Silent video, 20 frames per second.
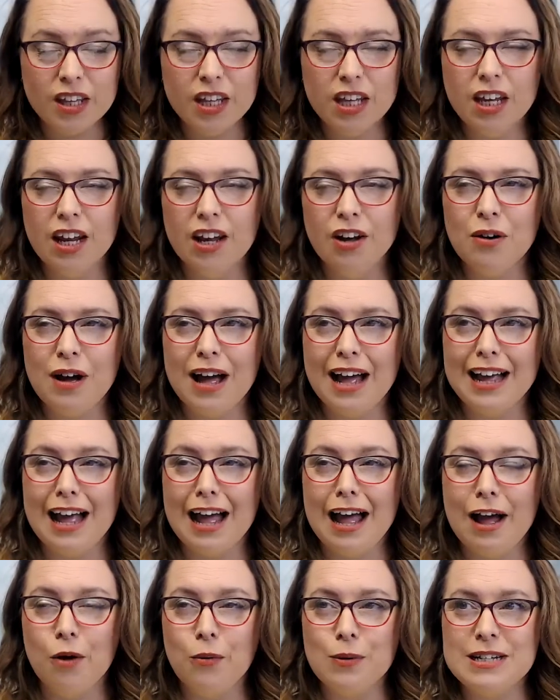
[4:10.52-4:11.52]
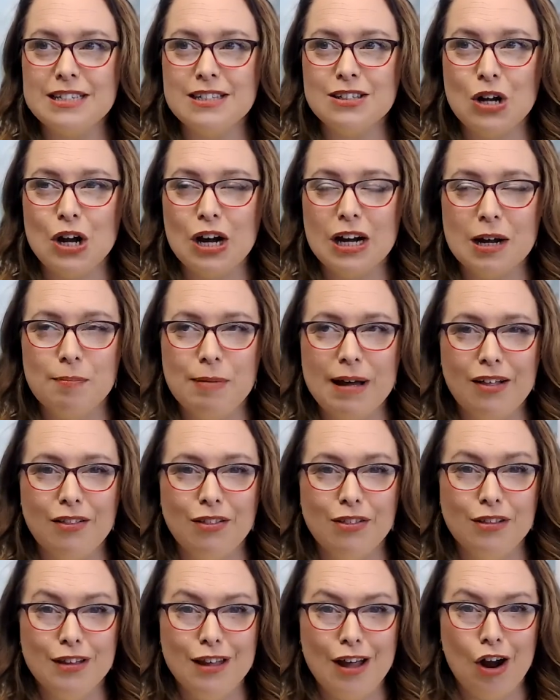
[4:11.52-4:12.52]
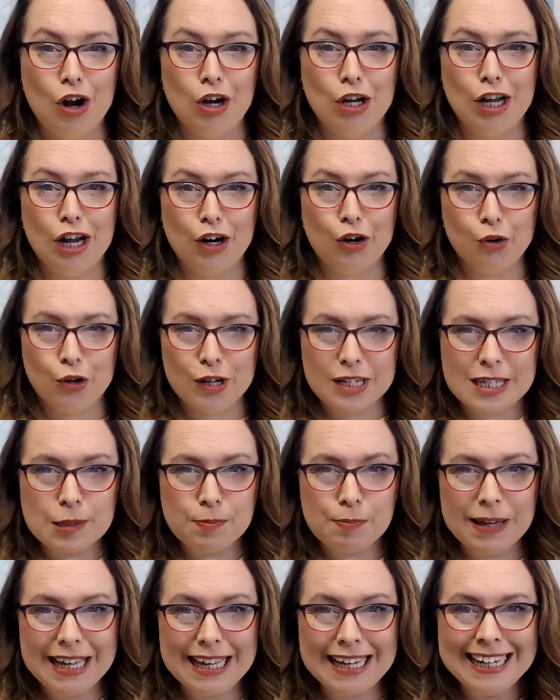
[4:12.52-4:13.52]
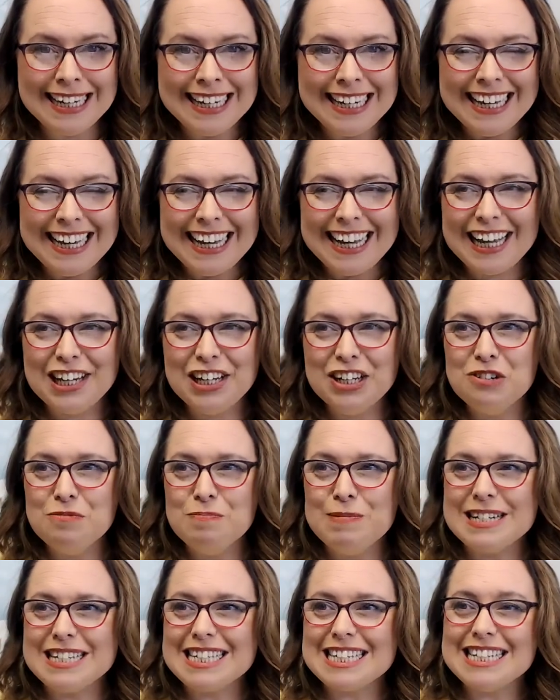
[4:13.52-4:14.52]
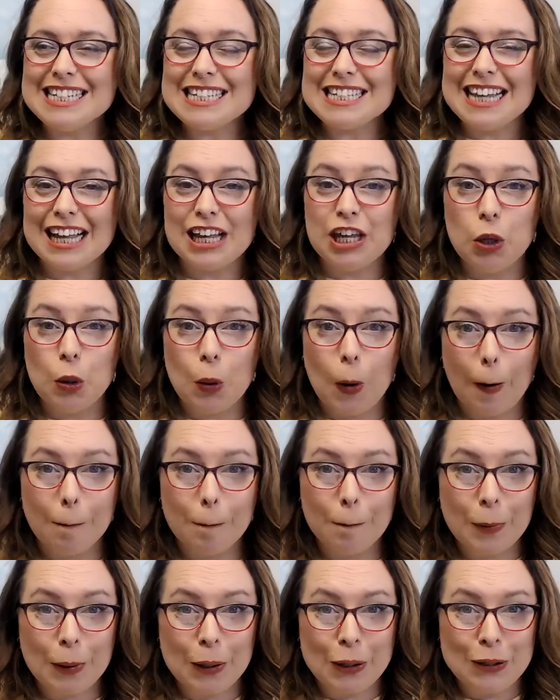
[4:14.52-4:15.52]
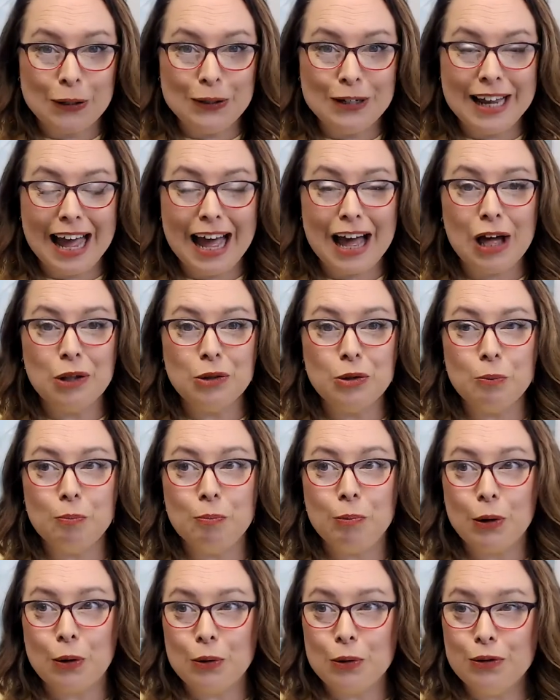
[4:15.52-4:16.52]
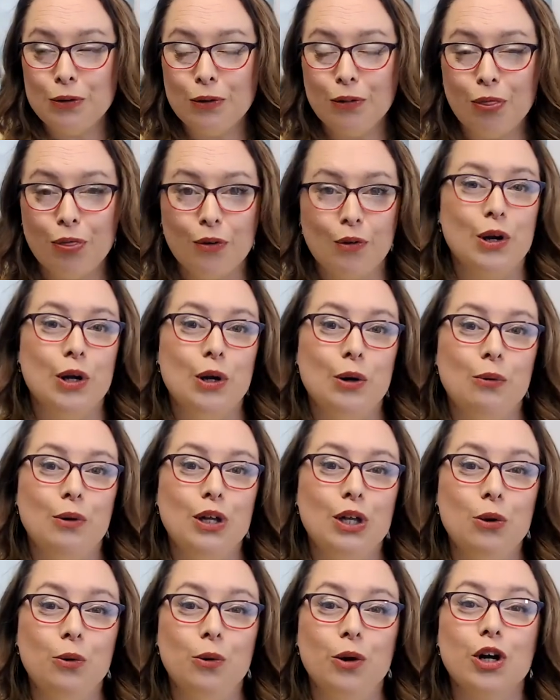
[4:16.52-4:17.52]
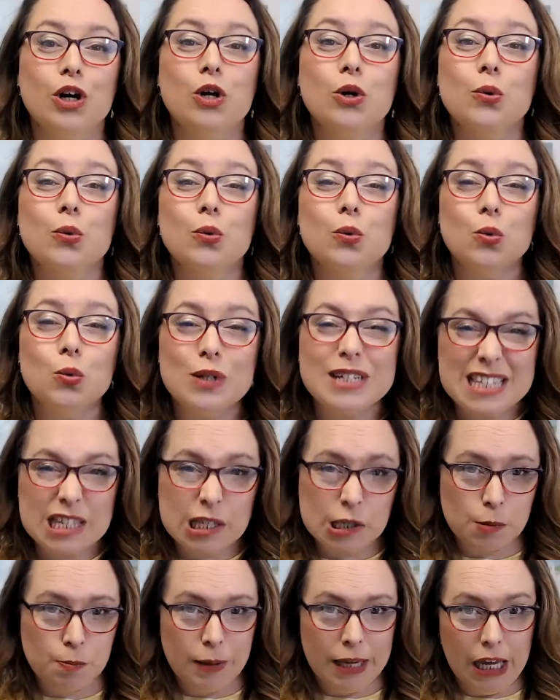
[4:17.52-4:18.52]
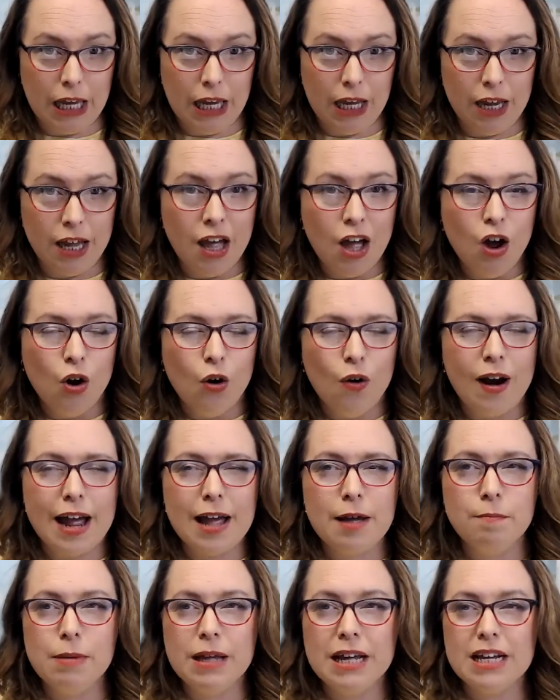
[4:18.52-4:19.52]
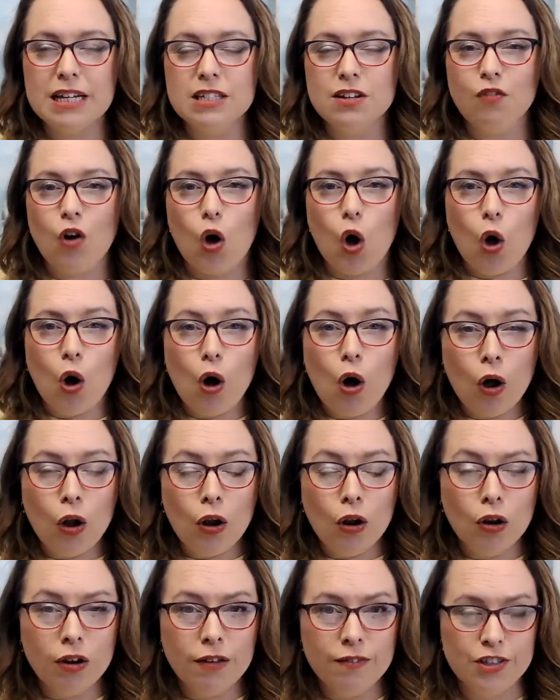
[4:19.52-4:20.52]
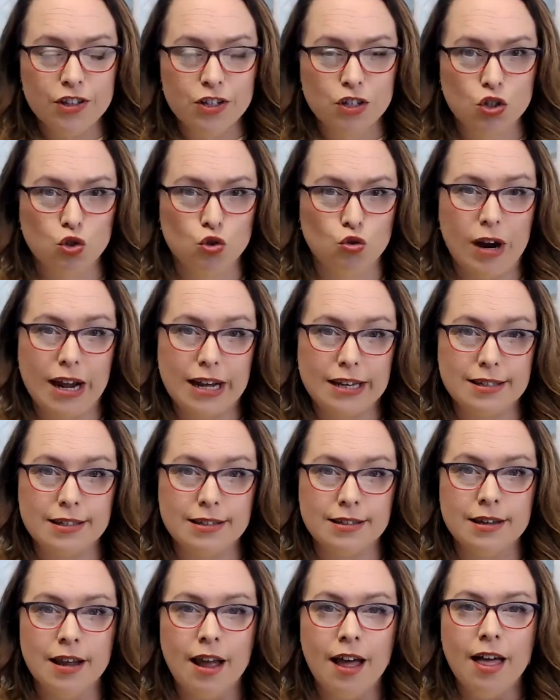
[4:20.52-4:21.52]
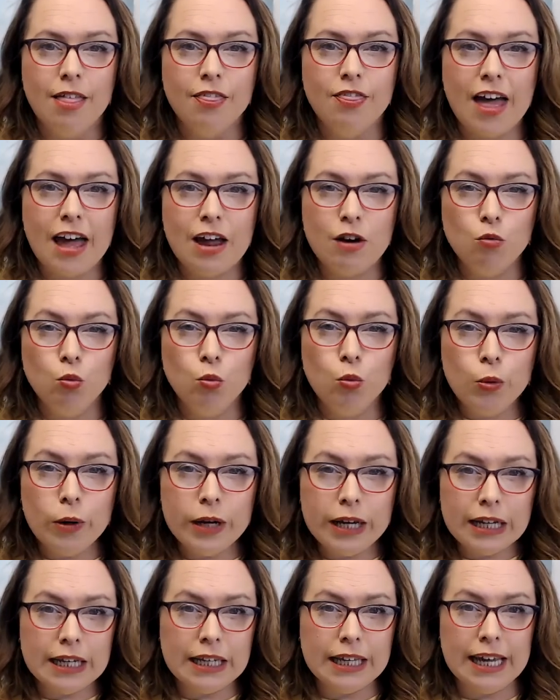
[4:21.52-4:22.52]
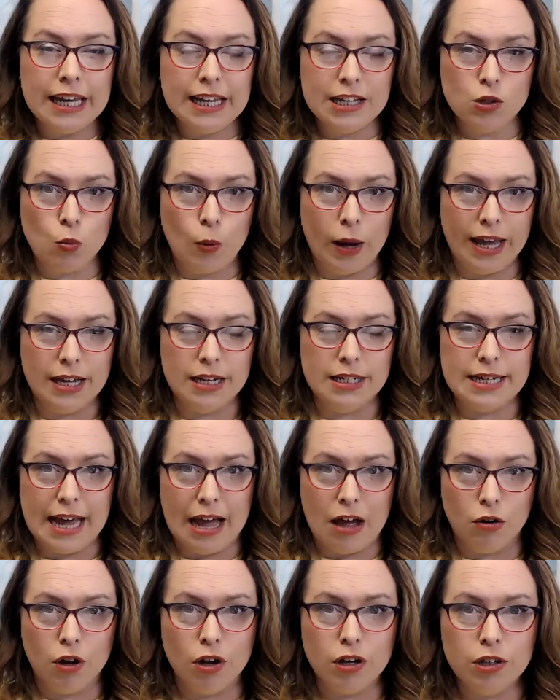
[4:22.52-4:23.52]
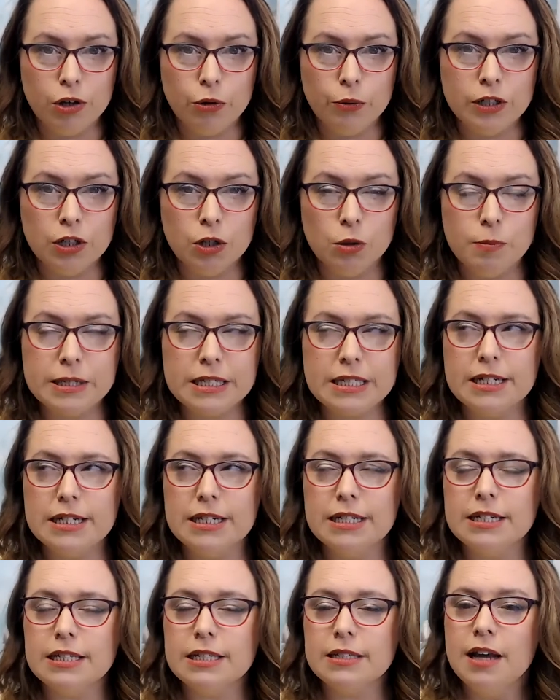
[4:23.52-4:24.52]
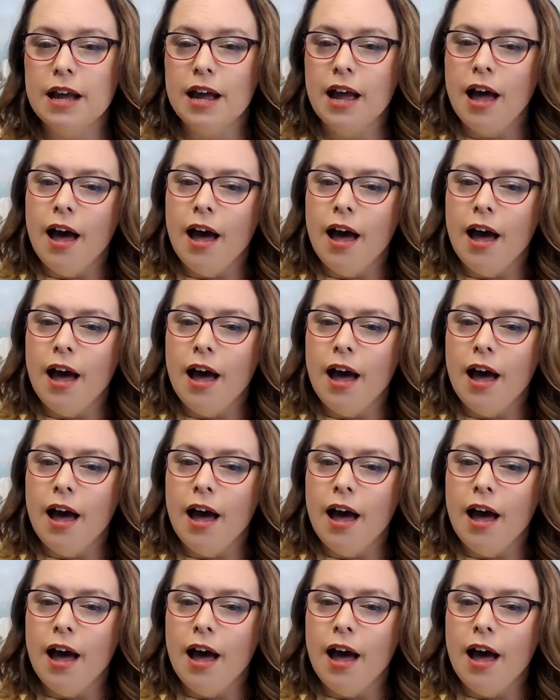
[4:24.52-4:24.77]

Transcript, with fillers: You know, I always talk about, are you crispy in your business? Like, you are burned out, burned through, you are crispy, right? Because of all of the stress that really is weighing down on you in your business.